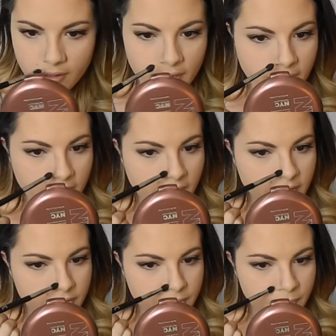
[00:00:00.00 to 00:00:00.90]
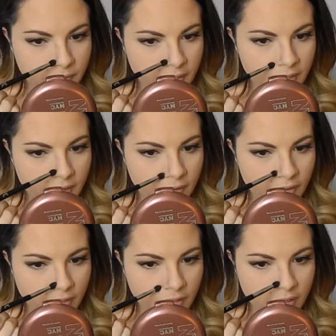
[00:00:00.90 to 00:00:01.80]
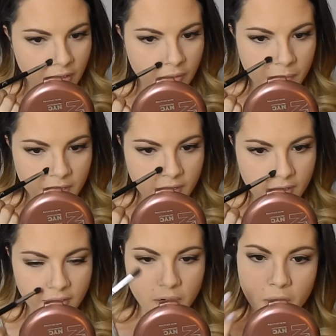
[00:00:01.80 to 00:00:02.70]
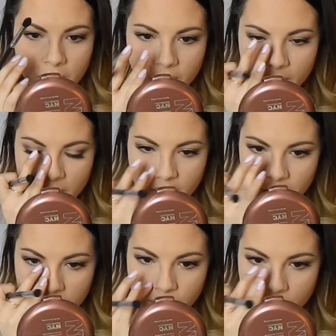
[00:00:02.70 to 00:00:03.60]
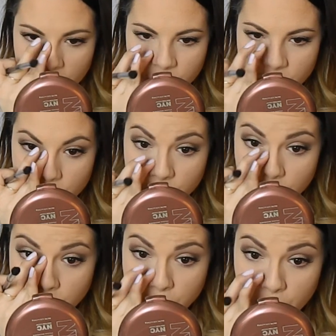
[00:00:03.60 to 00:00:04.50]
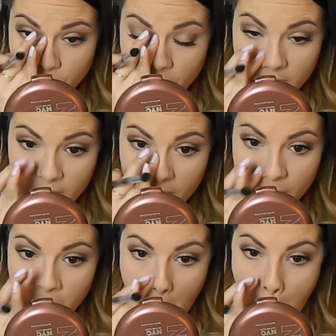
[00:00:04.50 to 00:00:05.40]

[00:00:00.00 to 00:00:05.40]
And then just bring it out a little bit, and of course just smooth it out.